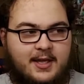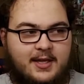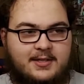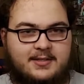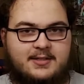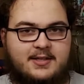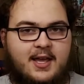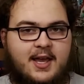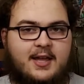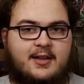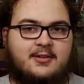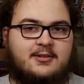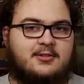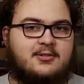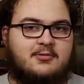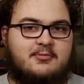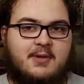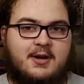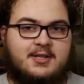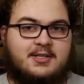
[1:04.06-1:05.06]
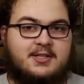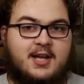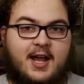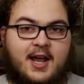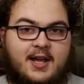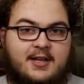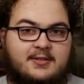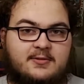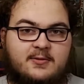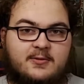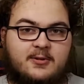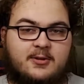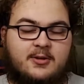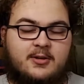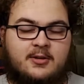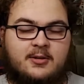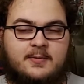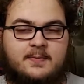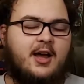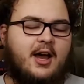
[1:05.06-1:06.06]
Is that too much to ask
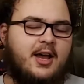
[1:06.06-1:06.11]
for?